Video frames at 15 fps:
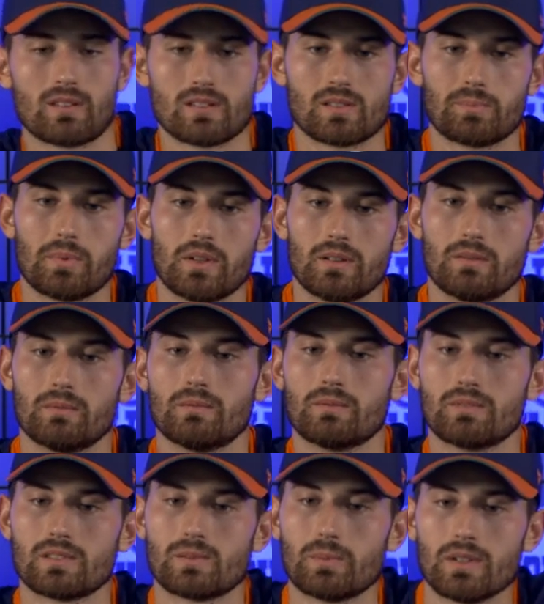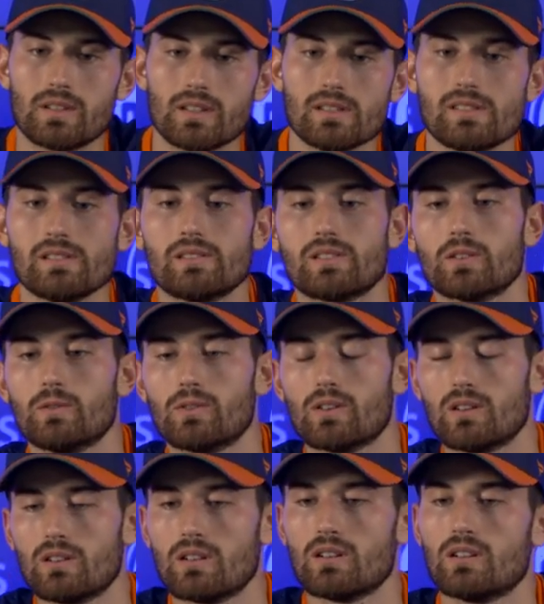it's been decent so
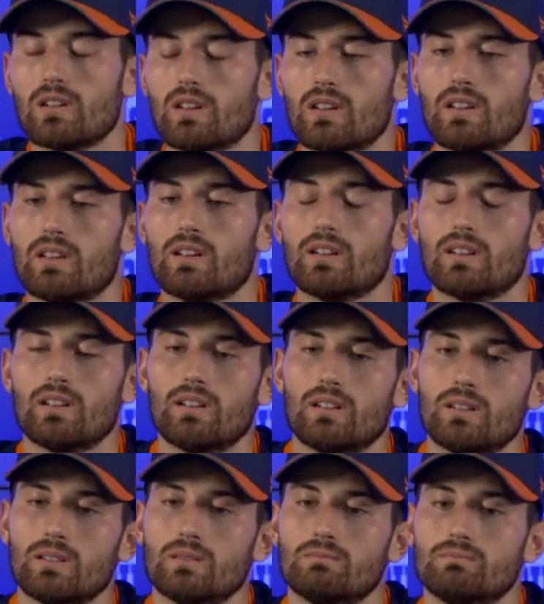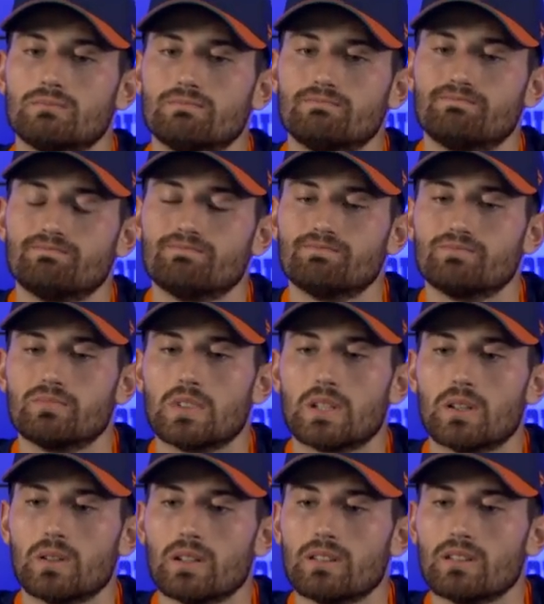far.
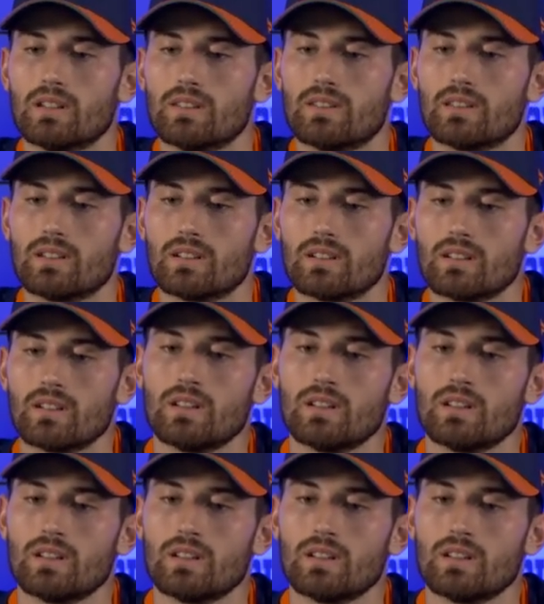I think